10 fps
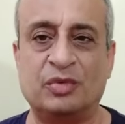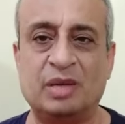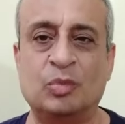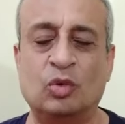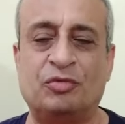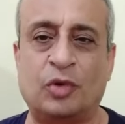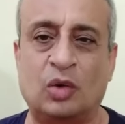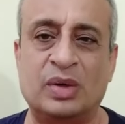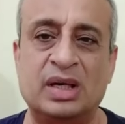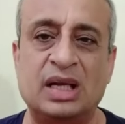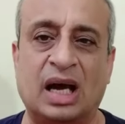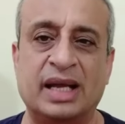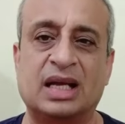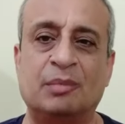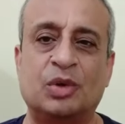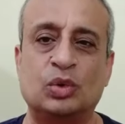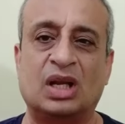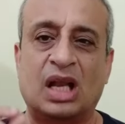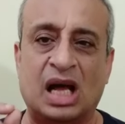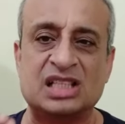we move forward, I come to the
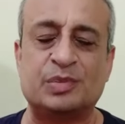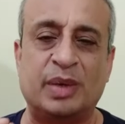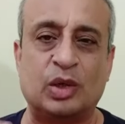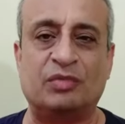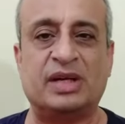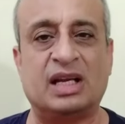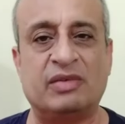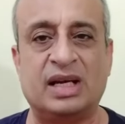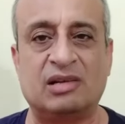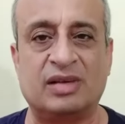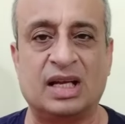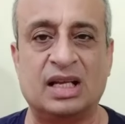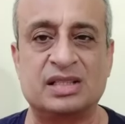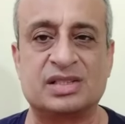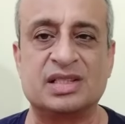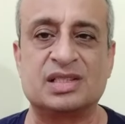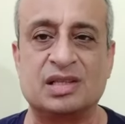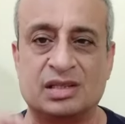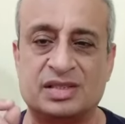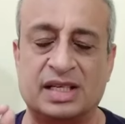last bit of derivative analysis,
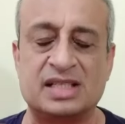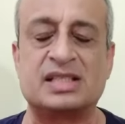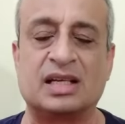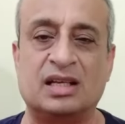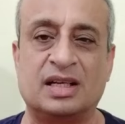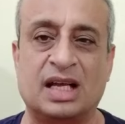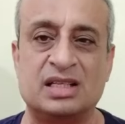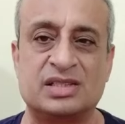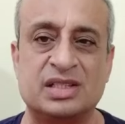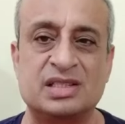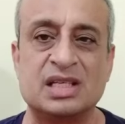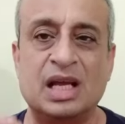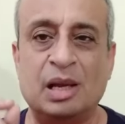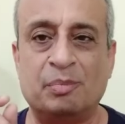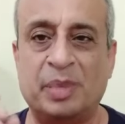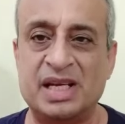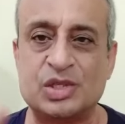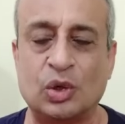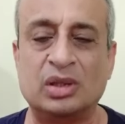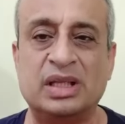statistical analysis
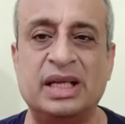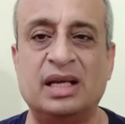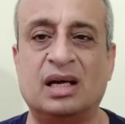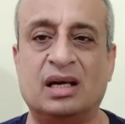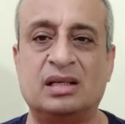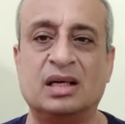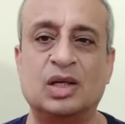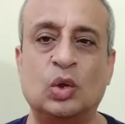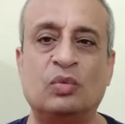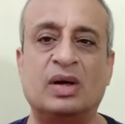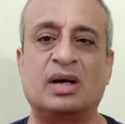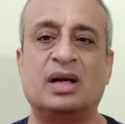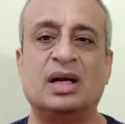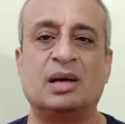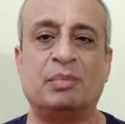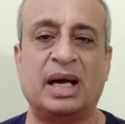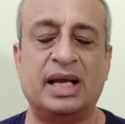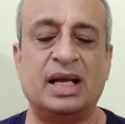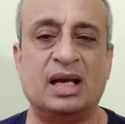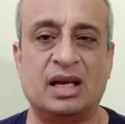based on the uh, turnover
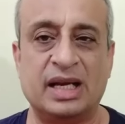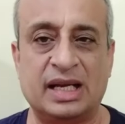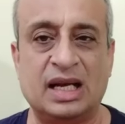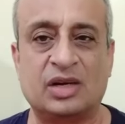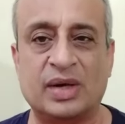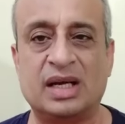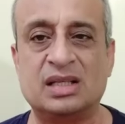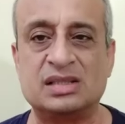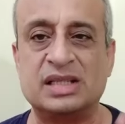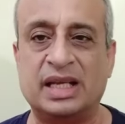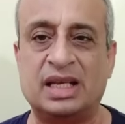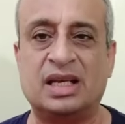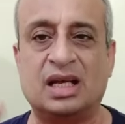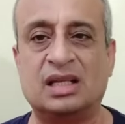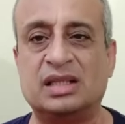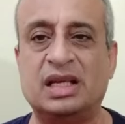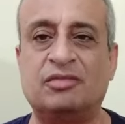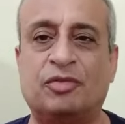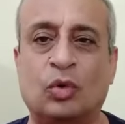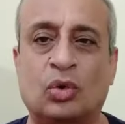by uh, retail traders in uh, the
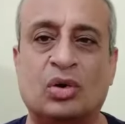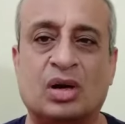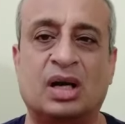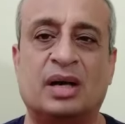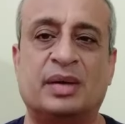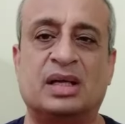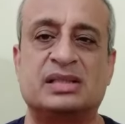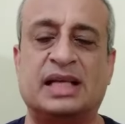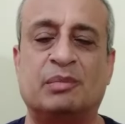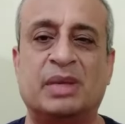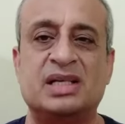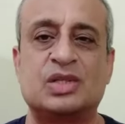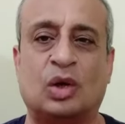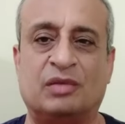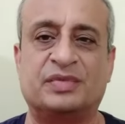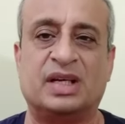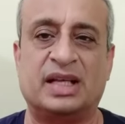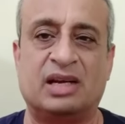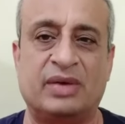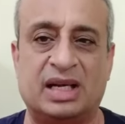four uh, uh, segments of the
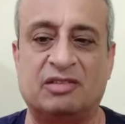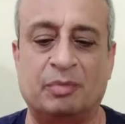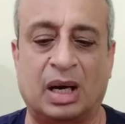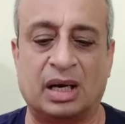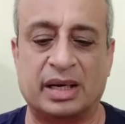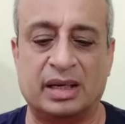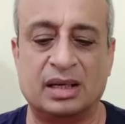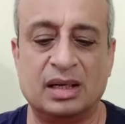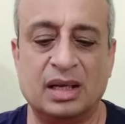derivative market.